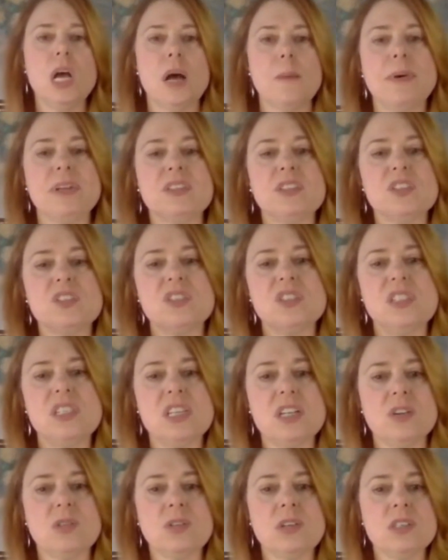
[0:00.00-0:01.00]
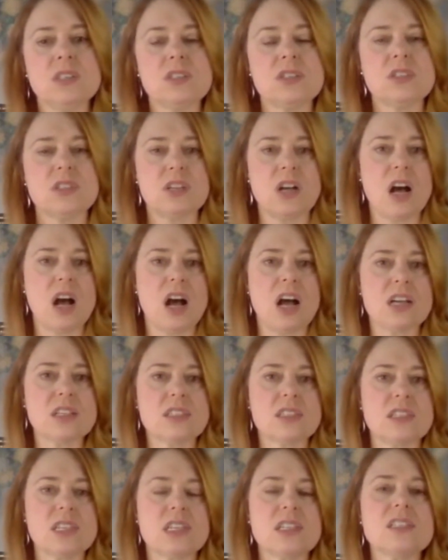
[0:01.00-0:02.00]
But the secret
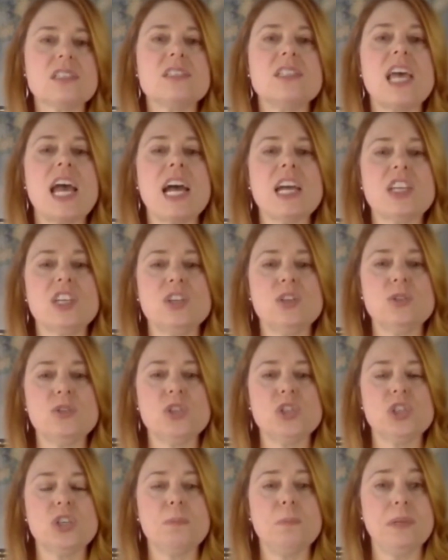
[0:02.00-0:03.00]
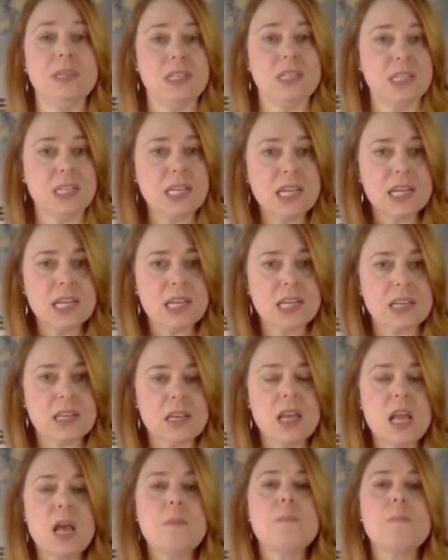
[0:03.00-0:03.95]
sauce is that you should begin